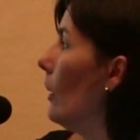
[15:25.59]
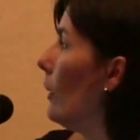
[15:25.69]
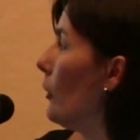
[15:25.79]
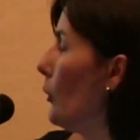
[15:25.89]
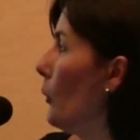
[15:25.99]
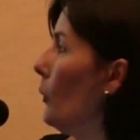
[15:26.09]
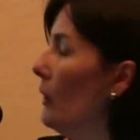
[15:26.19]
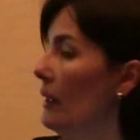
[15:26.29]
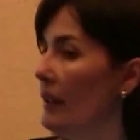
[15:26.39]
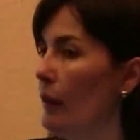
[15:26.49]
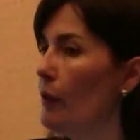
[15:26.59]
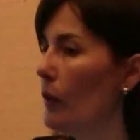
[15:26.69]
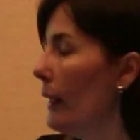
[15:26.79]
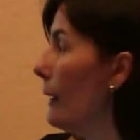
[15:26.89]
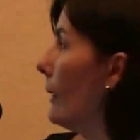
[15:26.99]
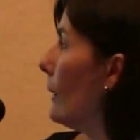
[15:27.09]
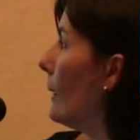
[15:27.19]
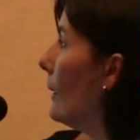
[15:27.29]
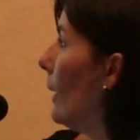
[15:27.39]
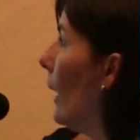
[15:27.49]
through the several
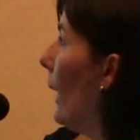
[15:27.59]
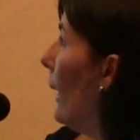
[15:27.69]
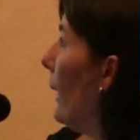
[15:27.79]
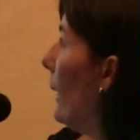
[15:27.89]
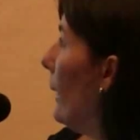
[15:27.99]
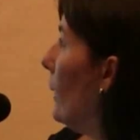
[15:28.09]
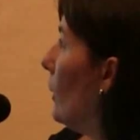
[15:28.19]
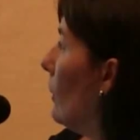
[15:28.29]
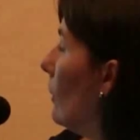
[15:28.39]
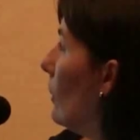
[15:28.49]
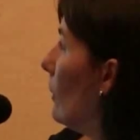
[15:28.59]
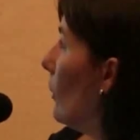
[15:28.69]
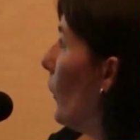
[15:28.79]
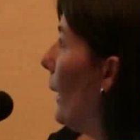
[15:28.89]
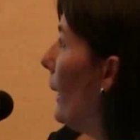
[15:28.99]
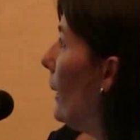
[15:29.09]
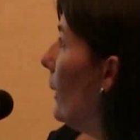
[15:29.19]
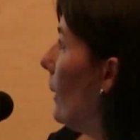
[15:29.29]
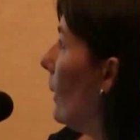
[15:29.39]
lenses. In gray,